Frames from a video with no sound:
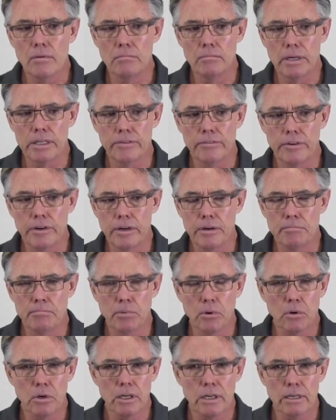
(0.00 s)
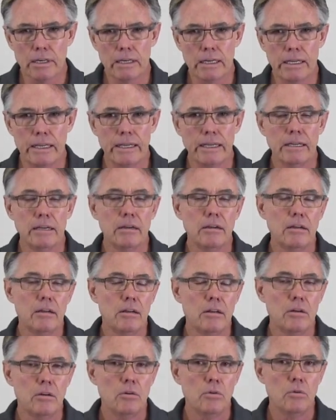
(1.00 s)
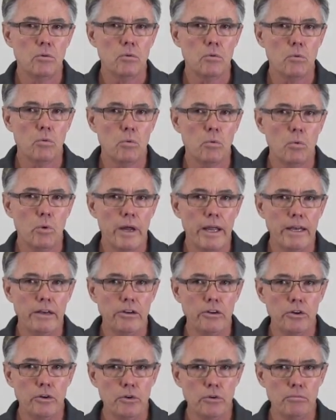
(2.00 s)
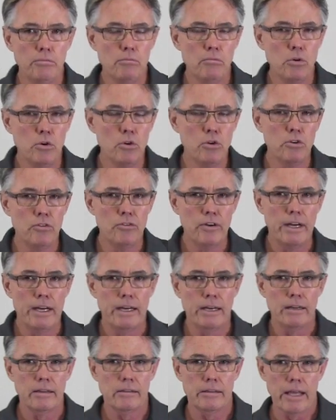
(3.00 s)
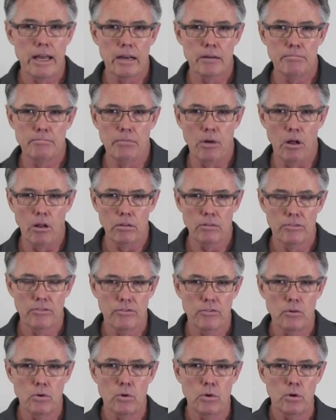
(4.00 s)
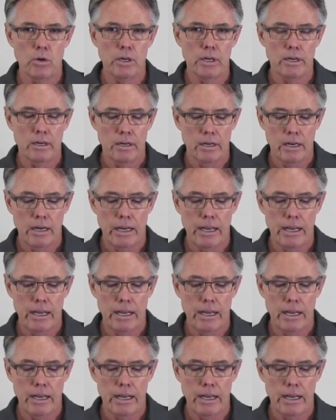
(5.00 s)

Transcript: But very importantly, when you're moving that bolt forward,